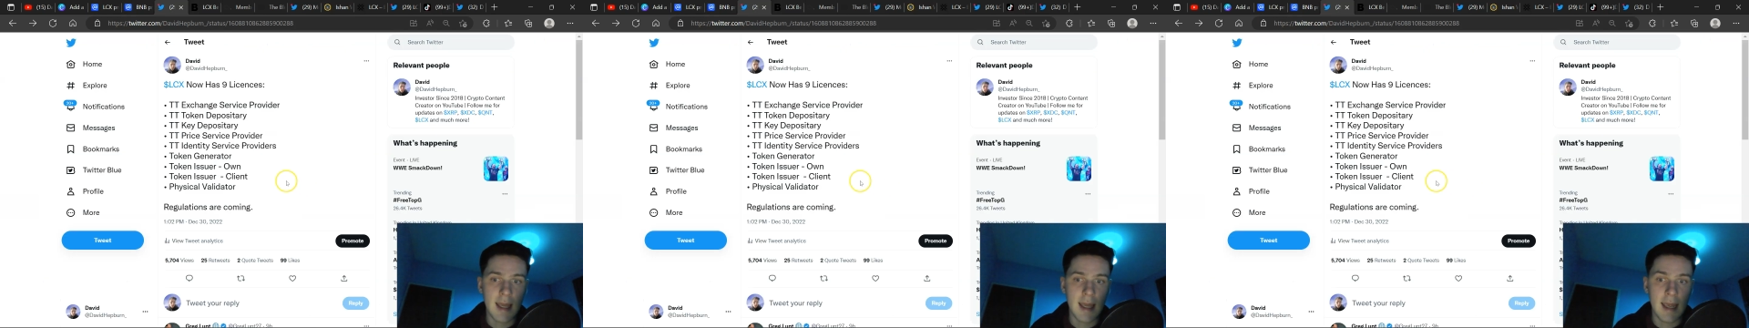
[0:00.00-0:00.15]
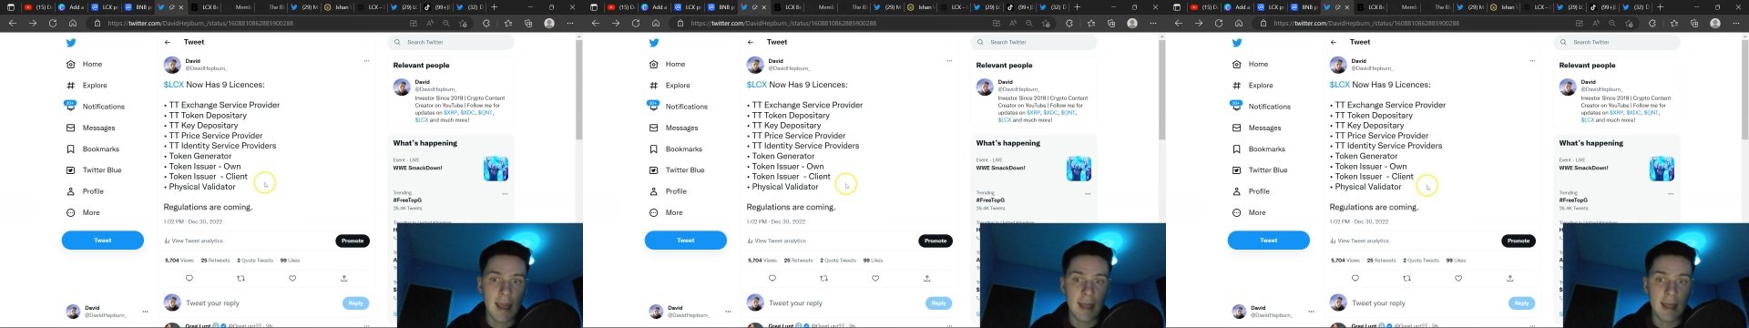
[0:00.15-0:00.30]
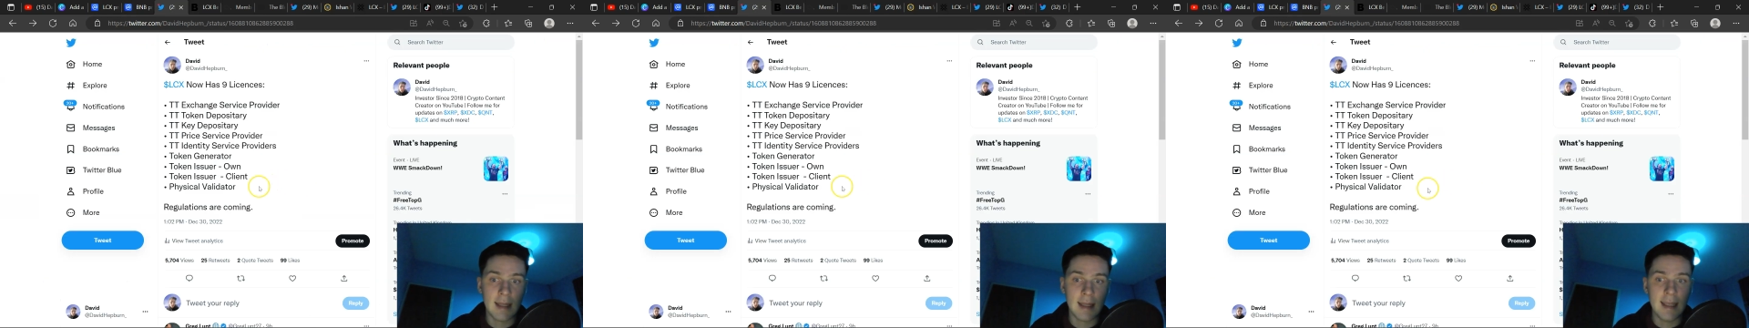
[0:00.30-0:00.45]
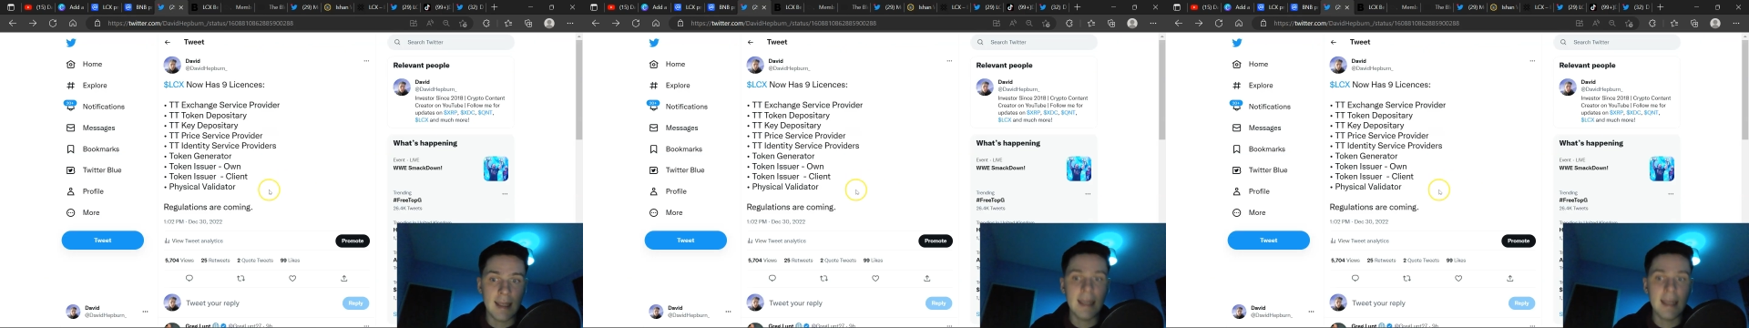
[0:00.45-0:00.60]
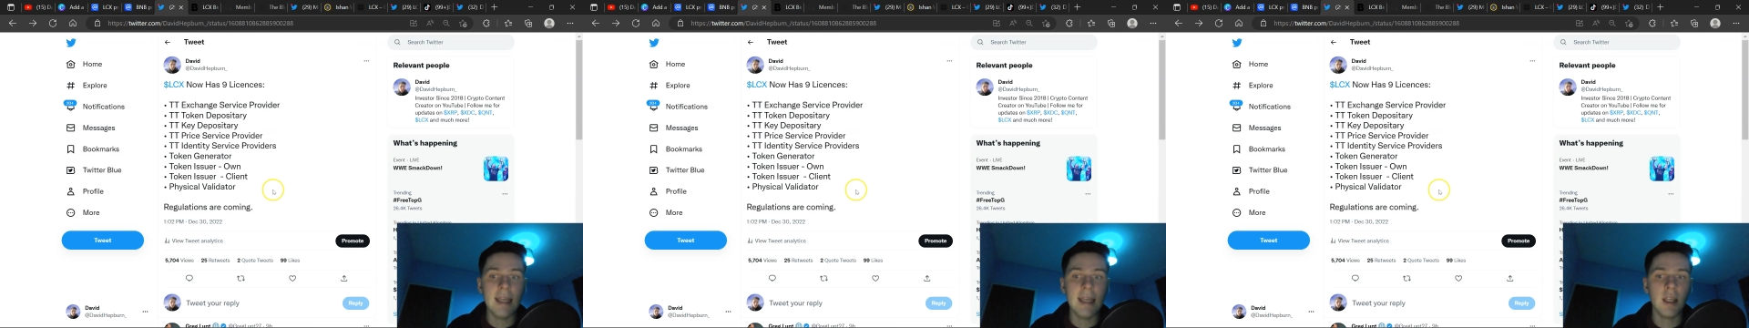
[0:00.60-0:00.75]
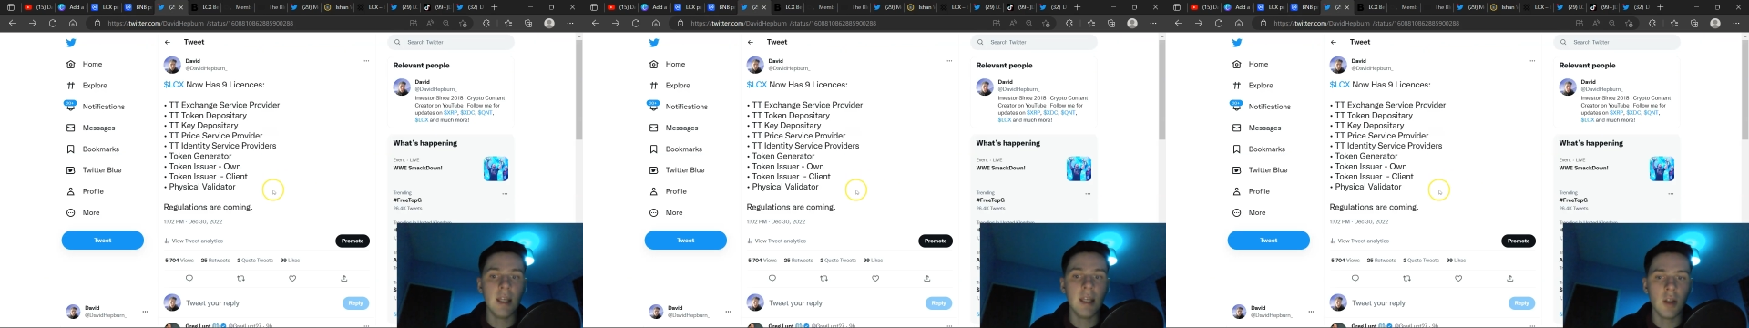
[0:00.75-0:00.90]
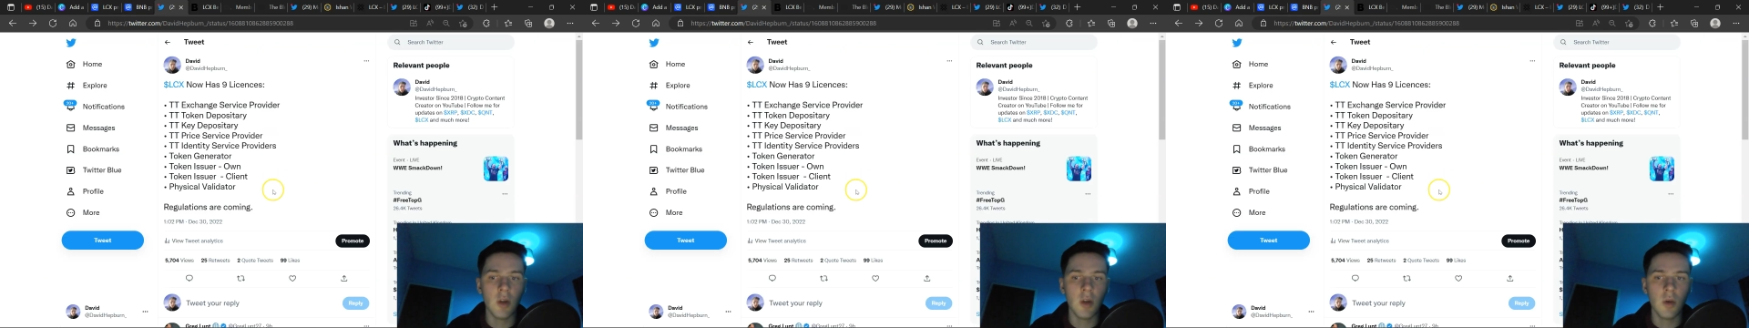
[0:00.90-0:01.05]
in the
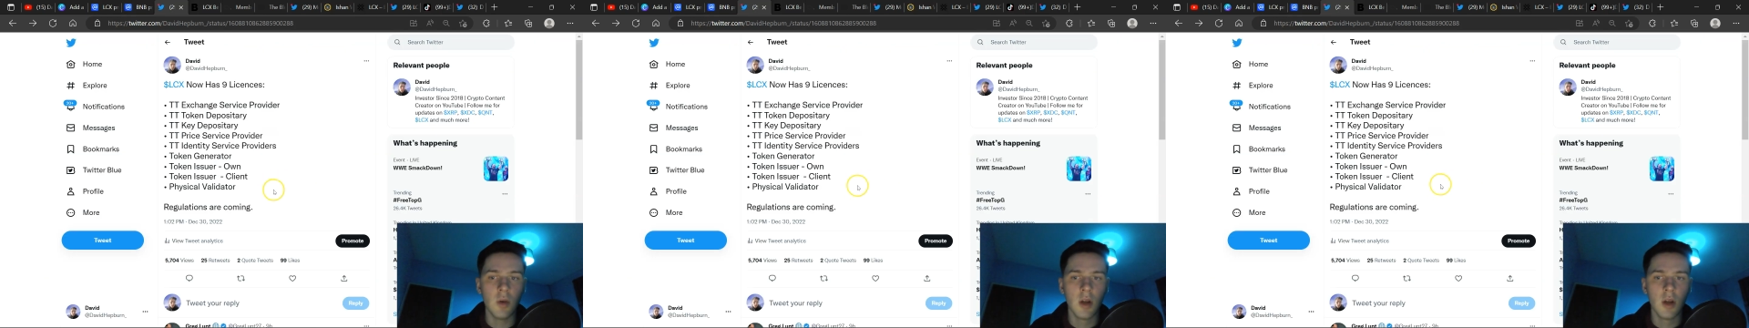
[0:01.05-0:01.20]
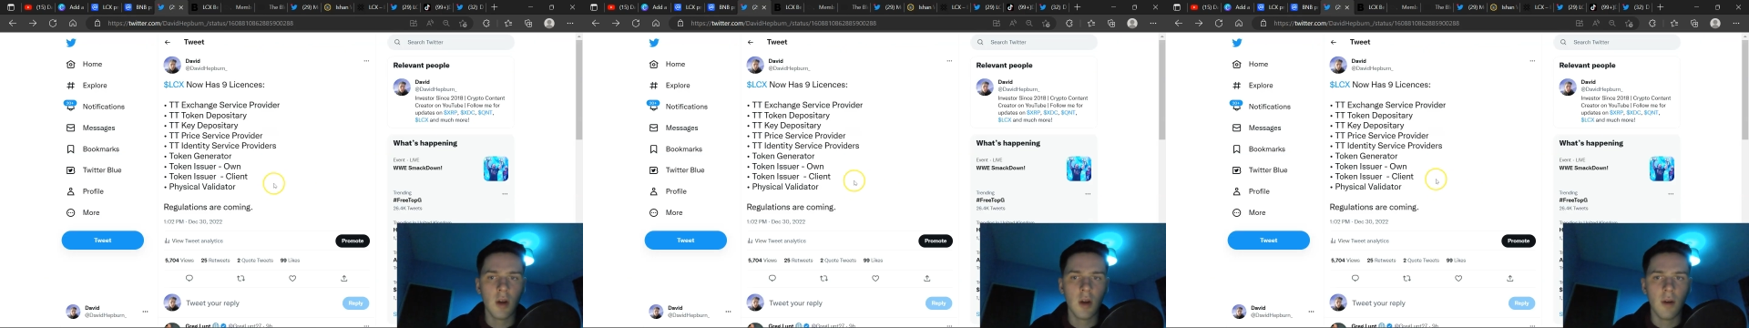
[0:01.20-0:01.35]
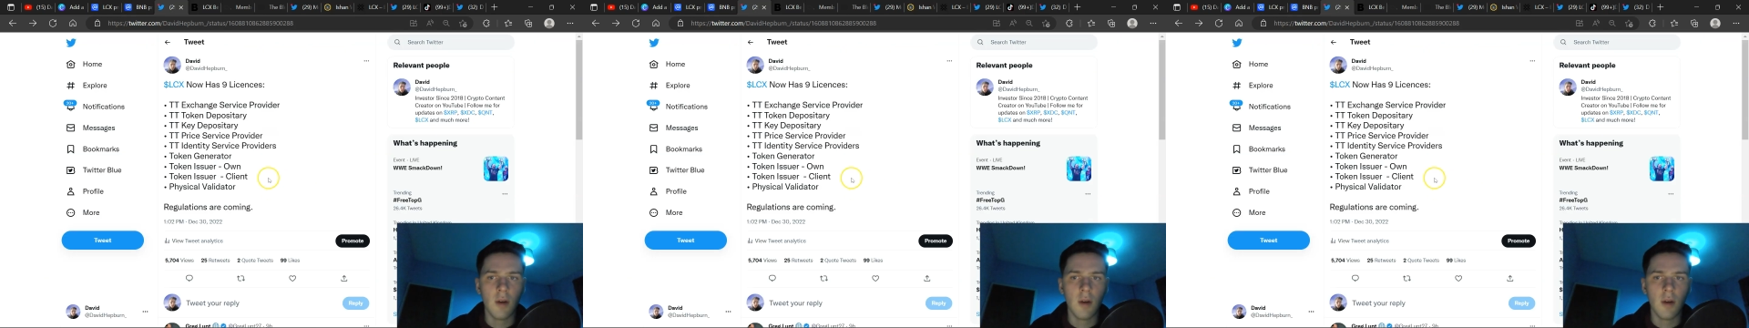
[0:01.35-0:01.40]
EU,